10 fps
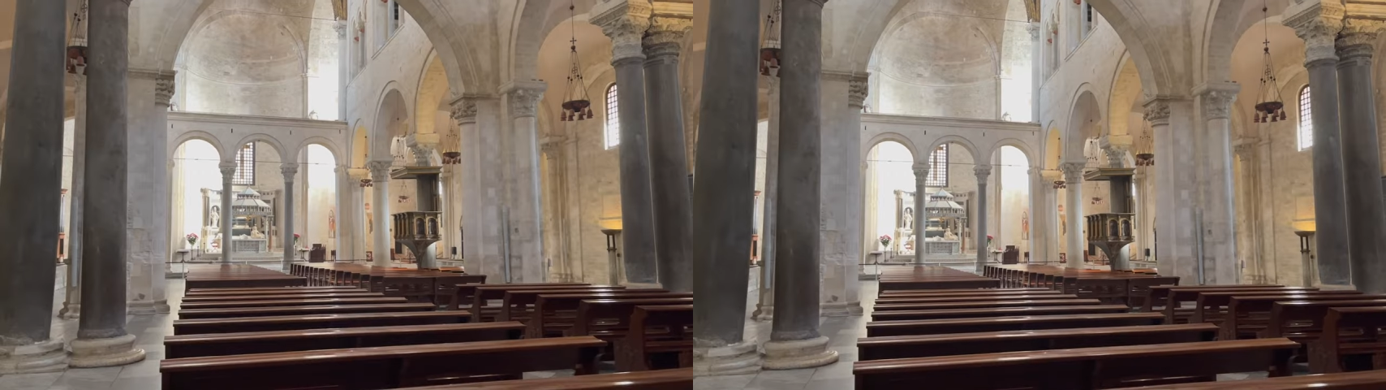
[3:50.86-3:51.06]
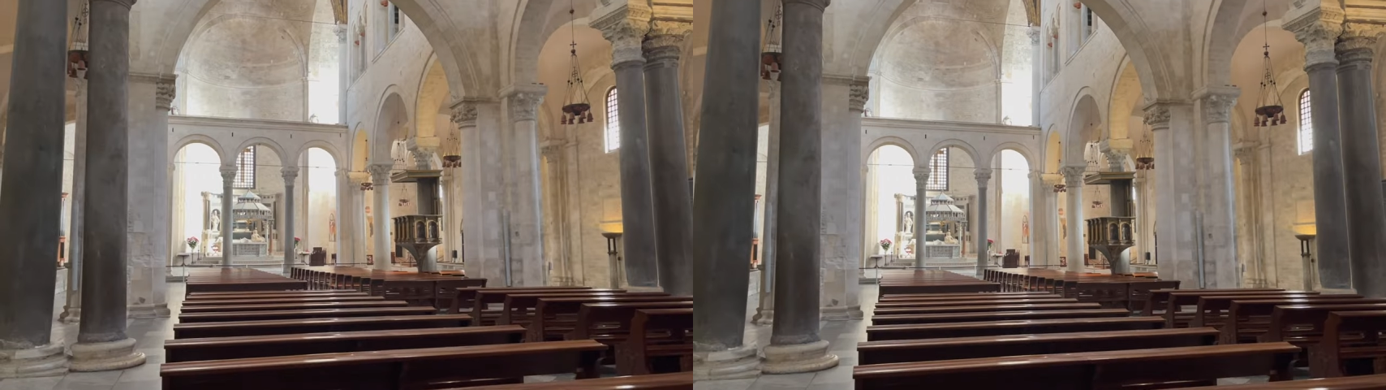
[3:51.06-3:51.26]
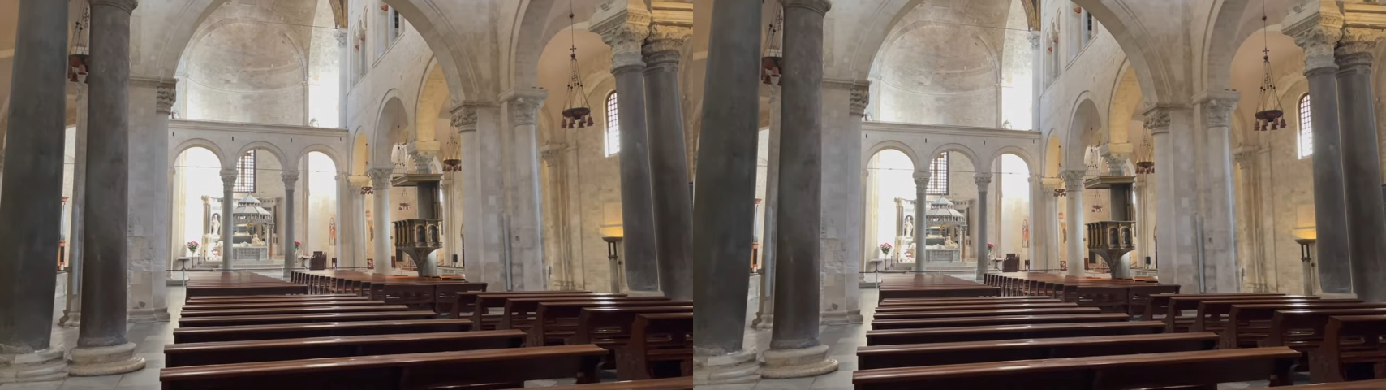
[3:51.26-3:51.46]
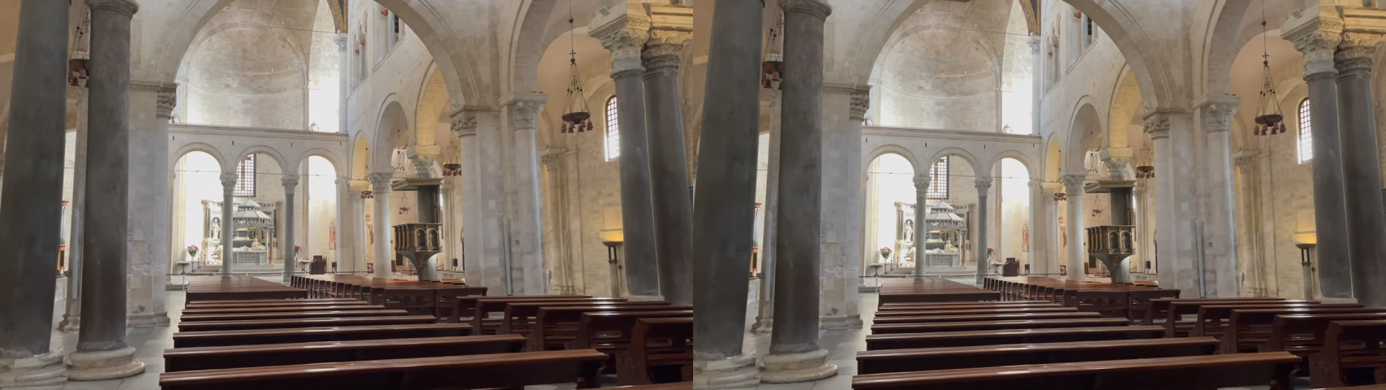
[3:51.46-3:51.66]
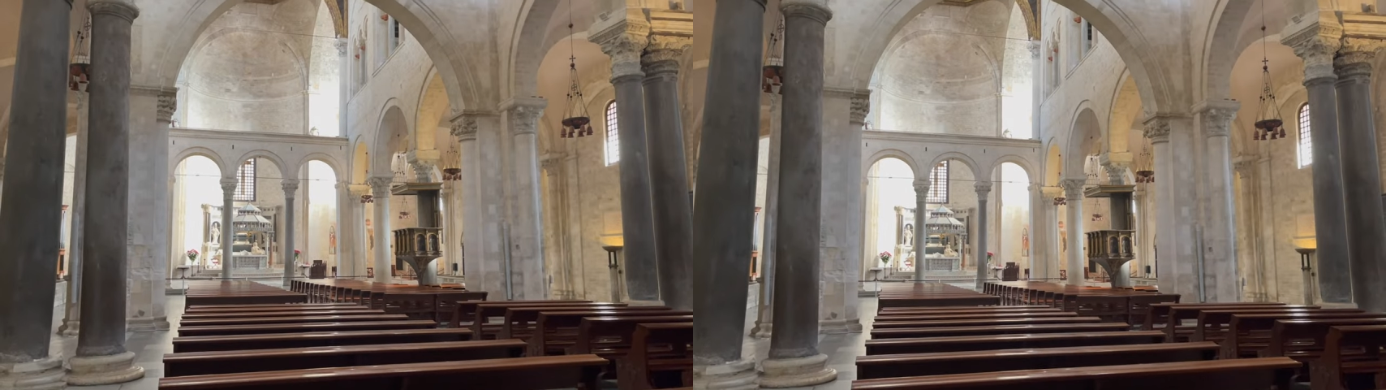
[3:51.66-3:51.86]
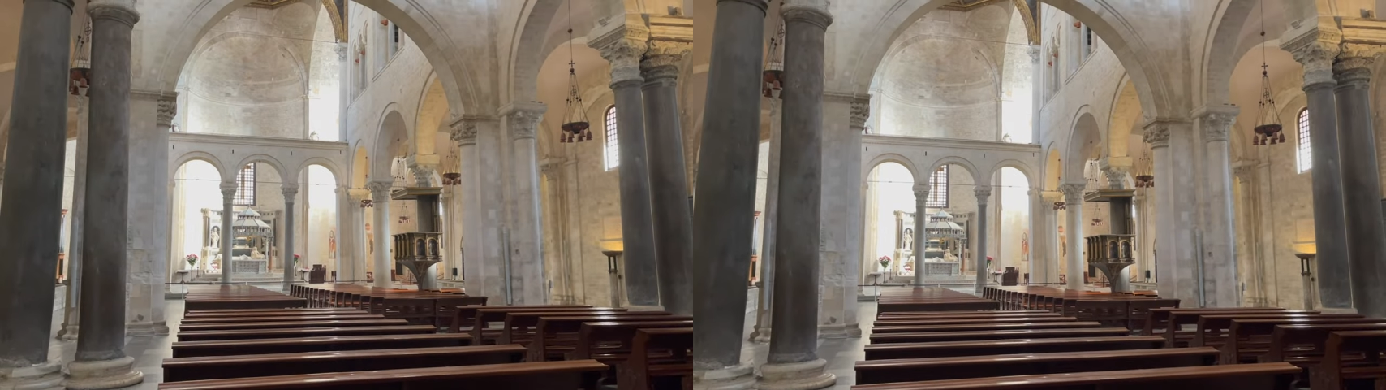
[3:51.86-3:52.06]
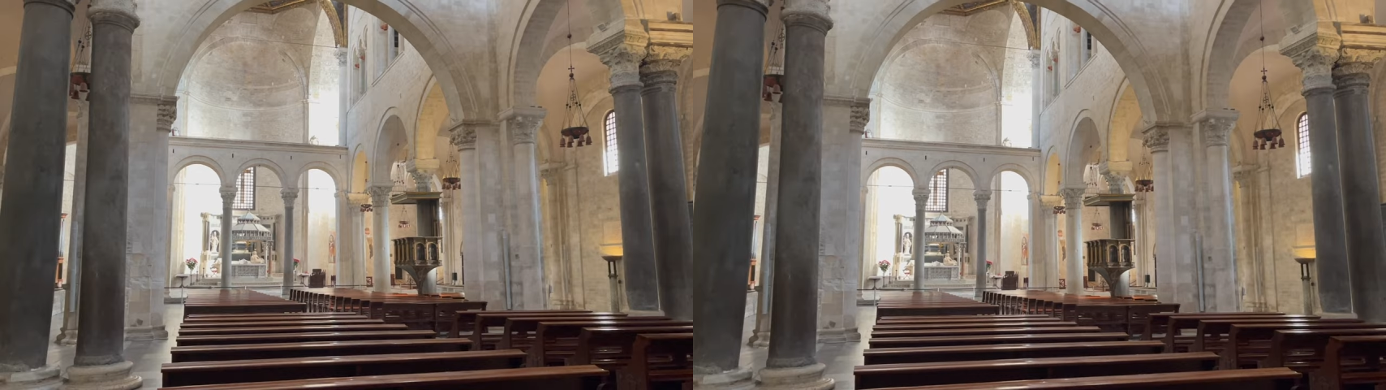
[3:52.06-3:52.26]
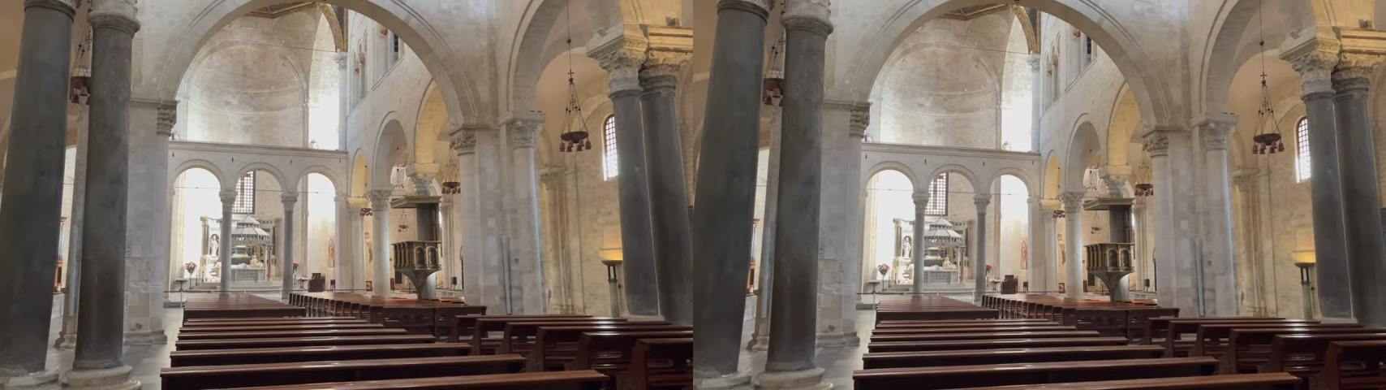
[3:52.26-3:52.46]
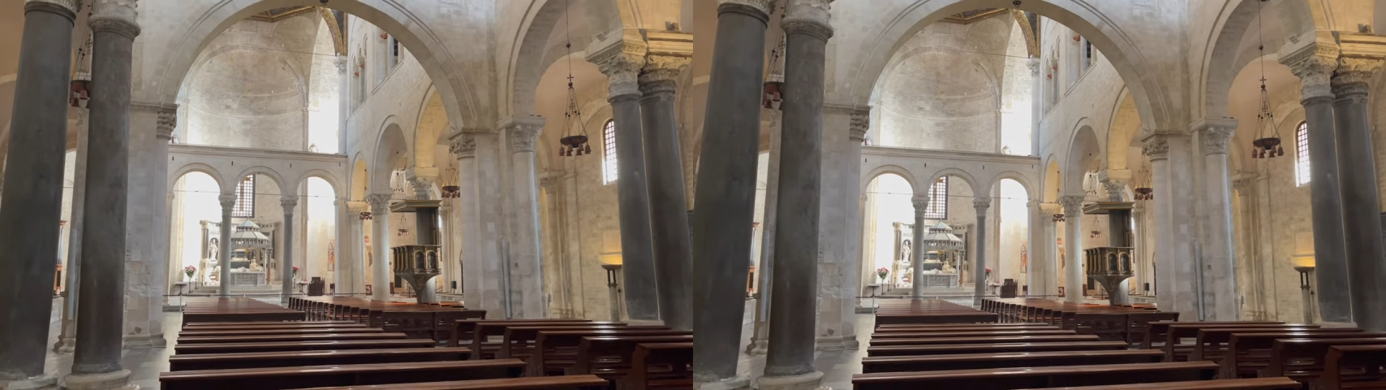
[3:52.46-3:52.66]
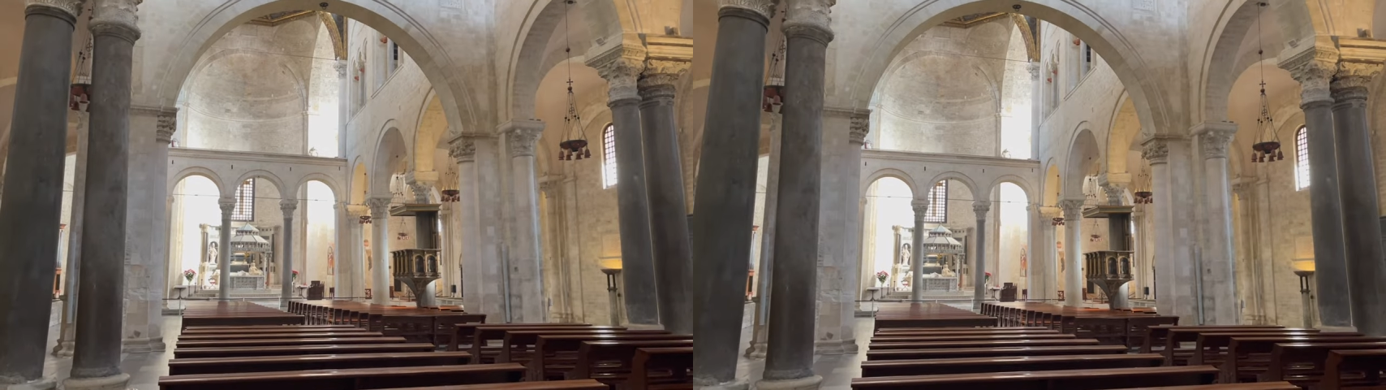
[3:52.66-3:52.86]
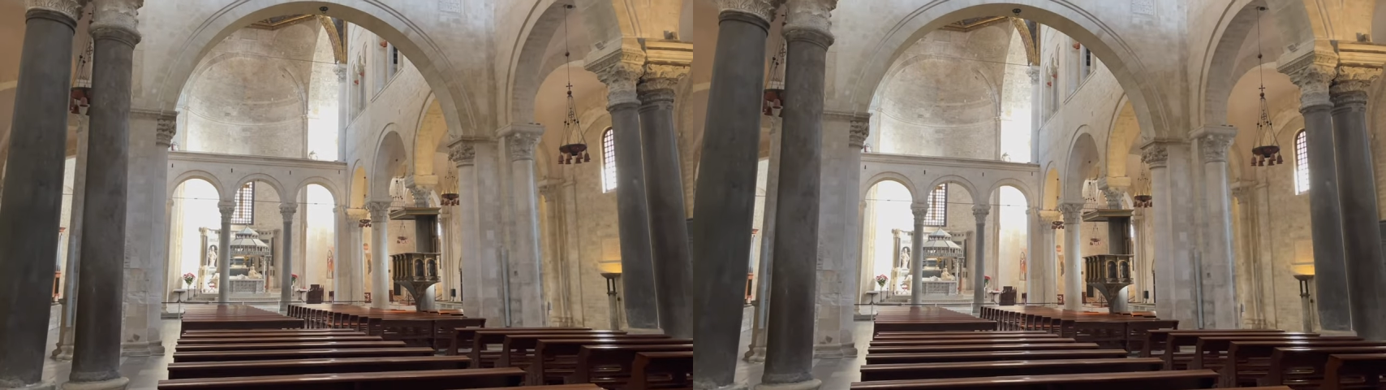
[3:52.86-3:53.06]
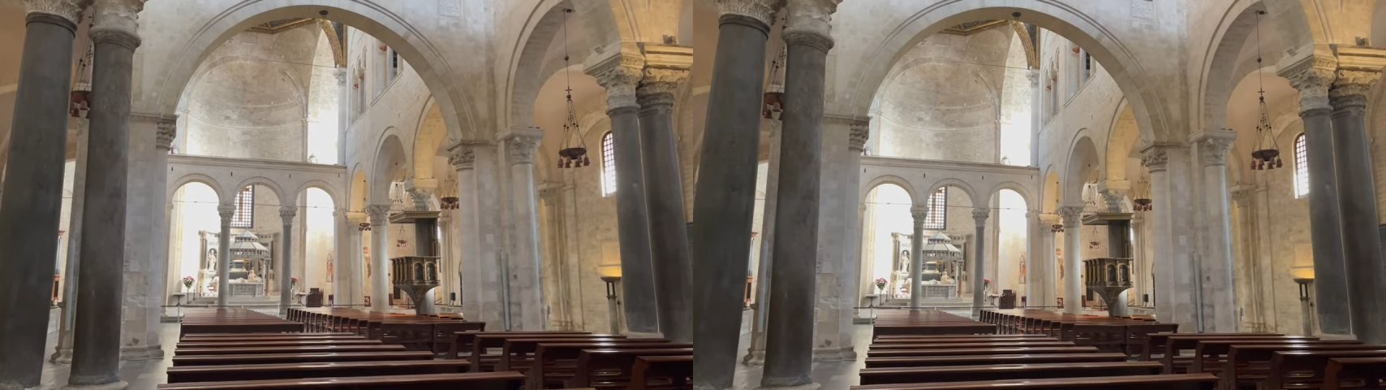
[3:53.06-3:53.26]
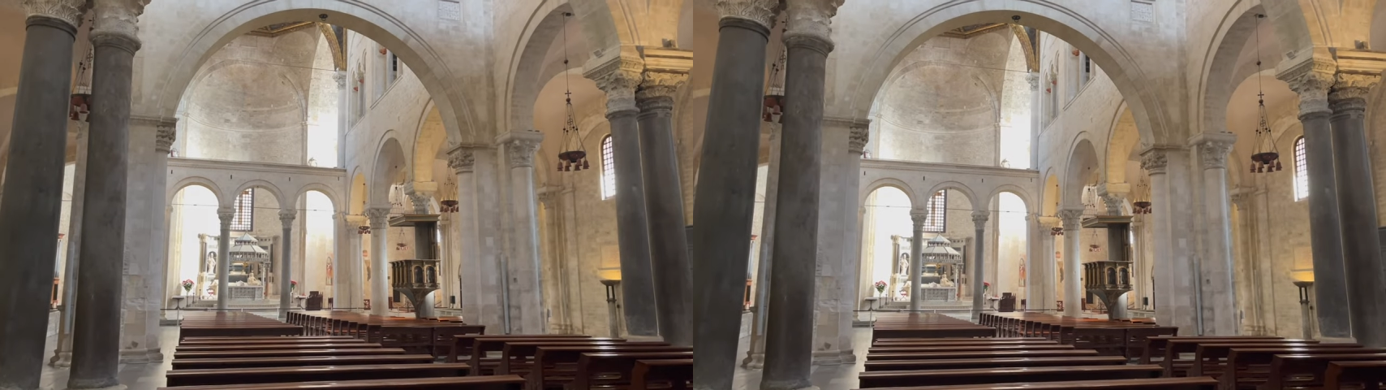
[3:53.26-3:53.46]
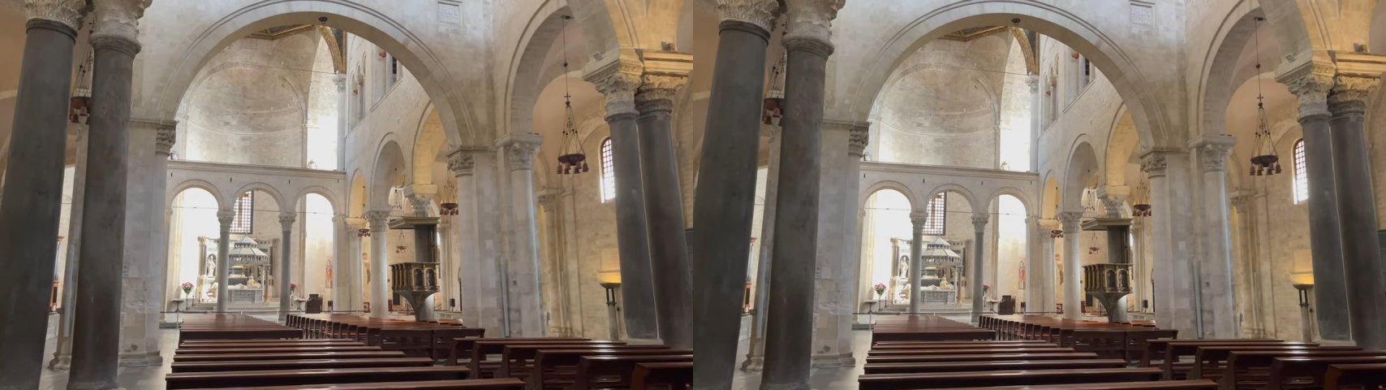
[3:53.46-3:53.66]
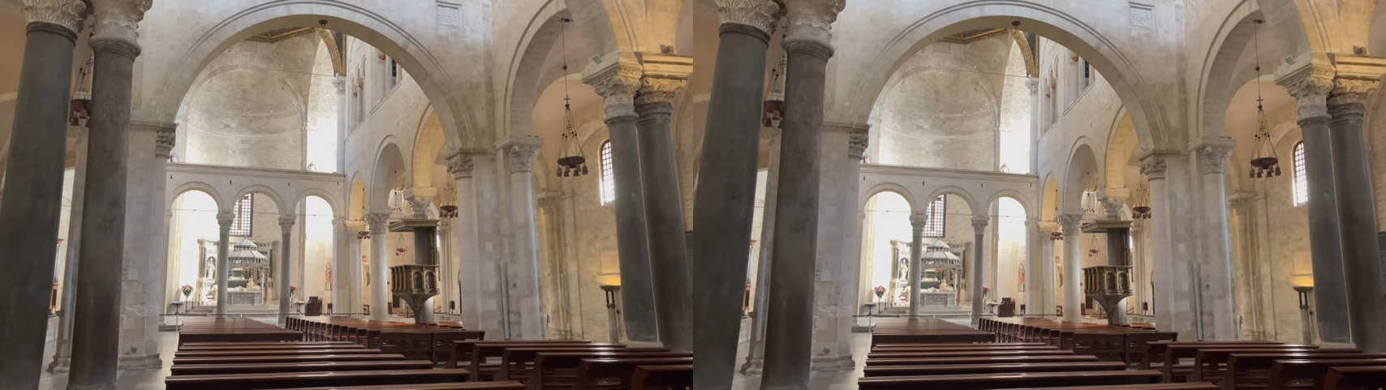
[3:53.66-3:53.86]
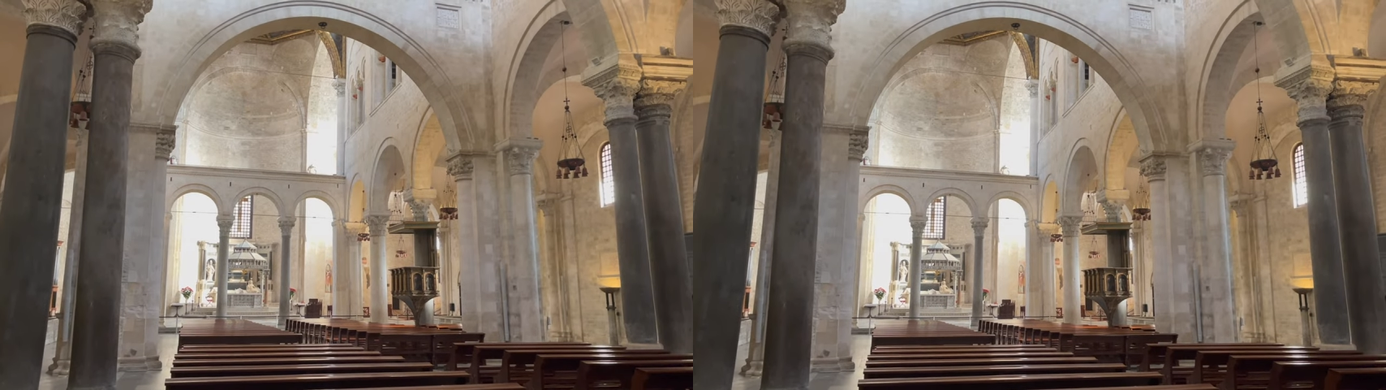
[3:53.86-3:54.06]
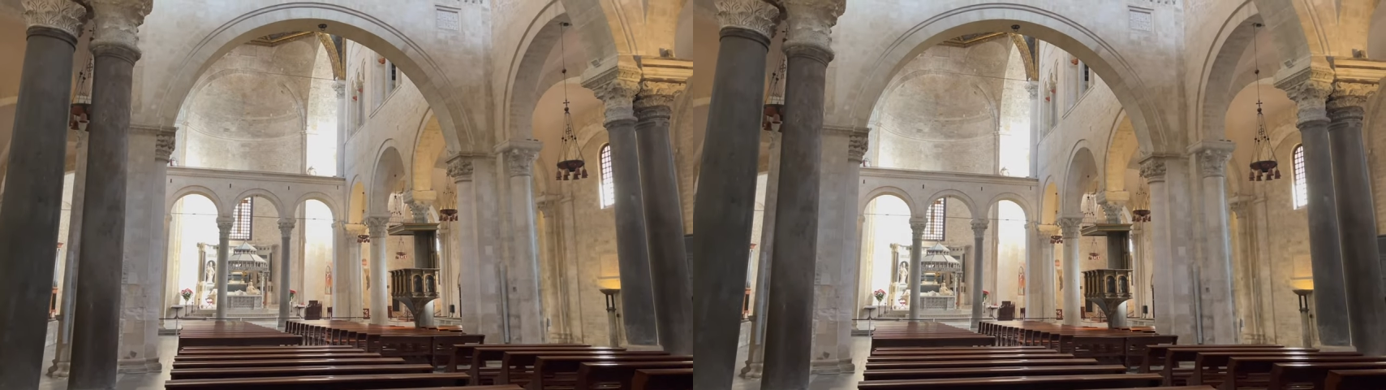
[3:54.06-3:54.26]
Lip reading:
[unreadable: no face in view]